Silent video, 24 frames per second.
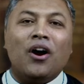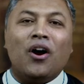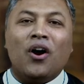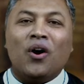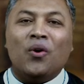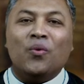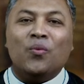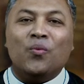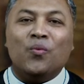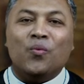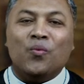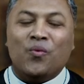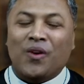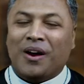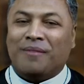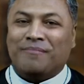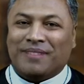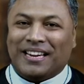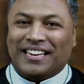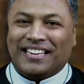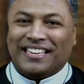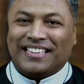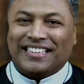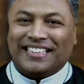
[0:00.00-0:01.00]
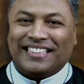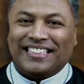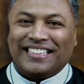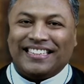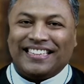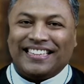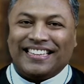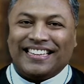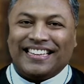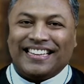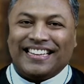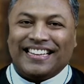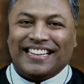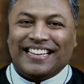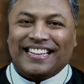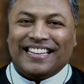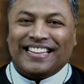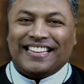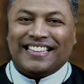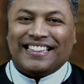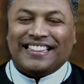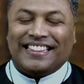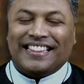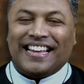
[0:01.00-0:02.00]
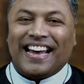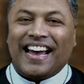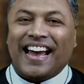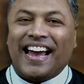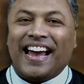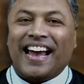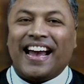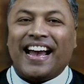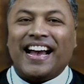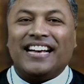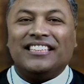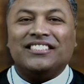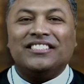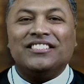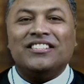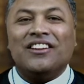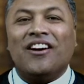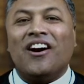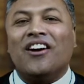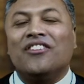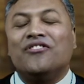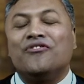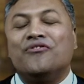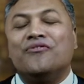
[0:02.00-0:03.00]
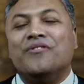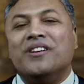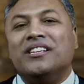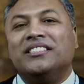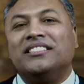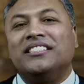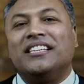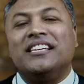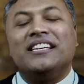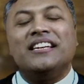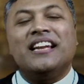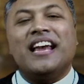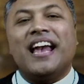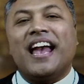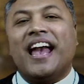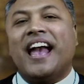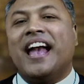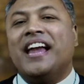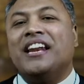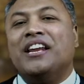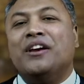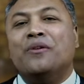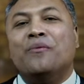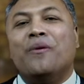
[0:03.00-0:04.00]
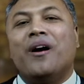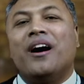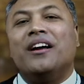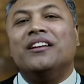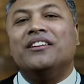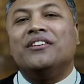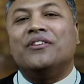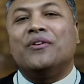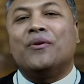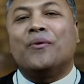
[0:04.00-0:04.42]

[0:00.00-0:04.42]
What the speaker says: of women, there has not risen anyone